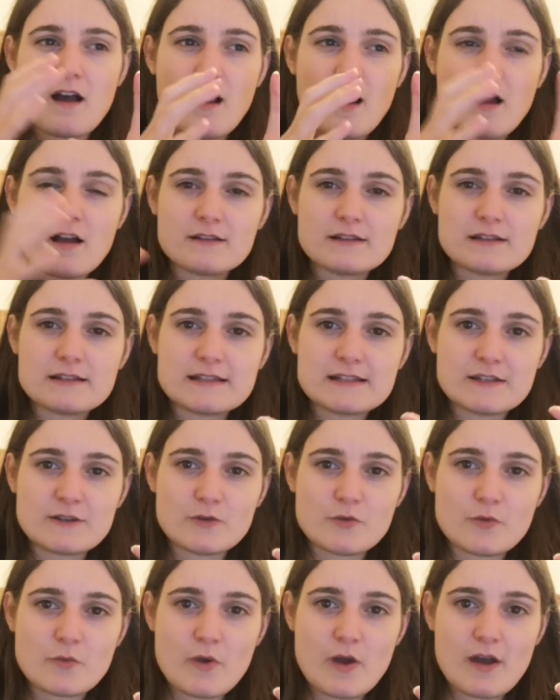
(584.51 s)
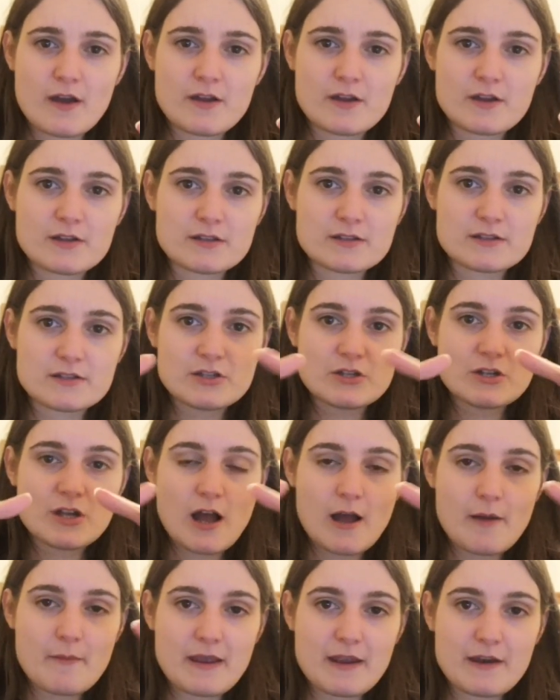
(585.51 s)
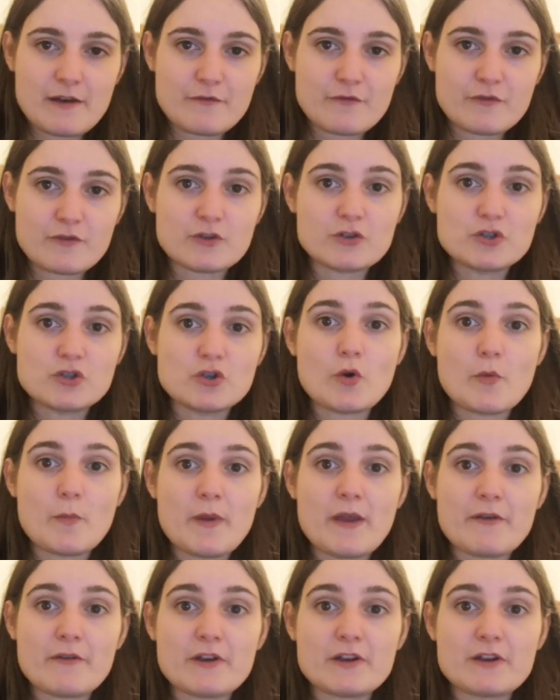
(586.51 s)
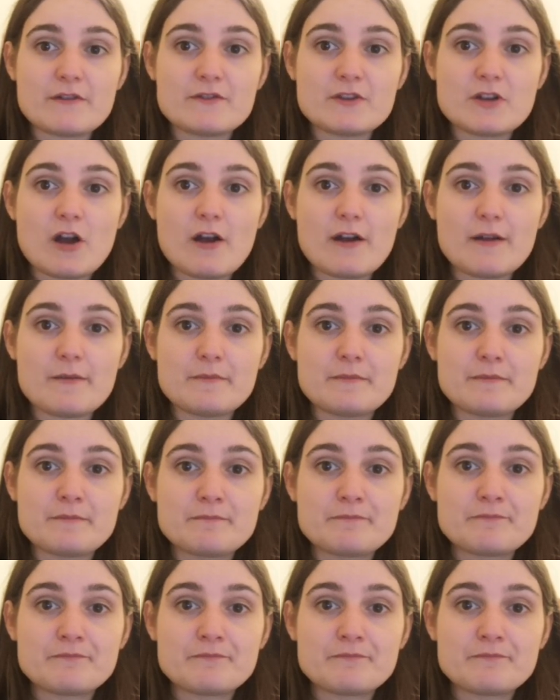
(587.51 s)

unskilled workers to come in for a short period of time.